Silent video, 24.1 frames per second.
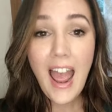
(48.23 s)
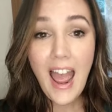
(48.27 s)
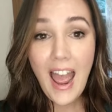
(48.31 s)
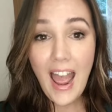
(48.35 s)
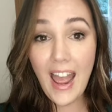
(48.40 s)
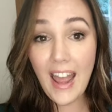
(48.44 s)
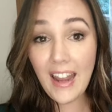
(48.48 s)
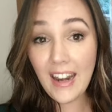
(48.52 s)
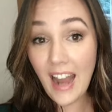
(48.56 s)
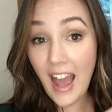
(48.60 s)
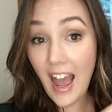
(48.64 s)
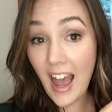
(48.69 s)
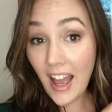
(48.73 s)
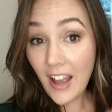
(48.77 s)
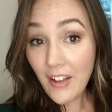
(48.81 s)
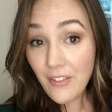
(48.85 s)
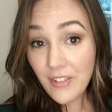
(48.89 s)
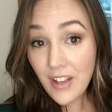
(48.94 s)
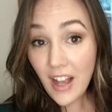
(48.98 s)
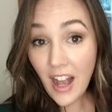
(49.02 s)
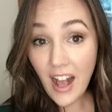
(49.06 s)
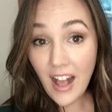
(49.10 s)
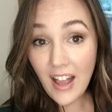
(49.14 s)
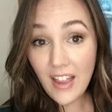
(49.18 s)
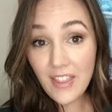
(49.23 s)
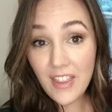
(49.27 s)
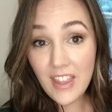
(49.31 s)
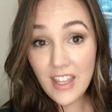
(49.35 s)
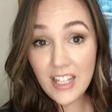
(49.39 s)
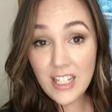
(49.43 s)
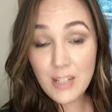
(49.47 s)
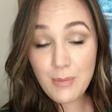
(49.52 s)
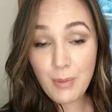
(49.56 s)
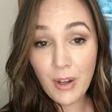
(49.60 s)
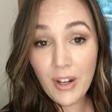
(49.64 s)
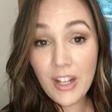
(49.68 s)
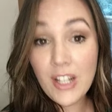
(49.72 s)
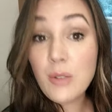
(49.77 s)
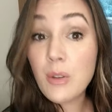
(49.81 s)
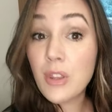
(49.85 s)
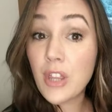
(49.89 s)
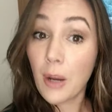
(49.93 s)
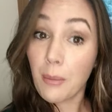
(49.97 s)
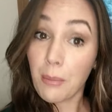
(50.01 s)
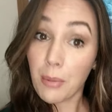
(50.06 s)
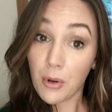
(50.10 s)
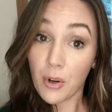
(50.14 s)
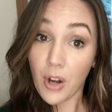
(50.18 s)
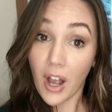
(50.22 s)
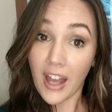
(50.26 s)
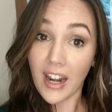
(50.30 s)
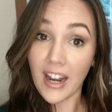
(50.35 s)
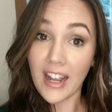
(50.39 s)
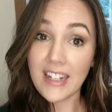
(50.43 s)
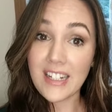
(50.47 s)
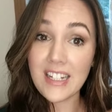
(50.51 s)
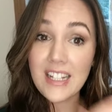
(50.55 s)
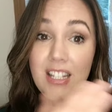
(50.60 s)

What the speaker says: and I've got the experience with our product,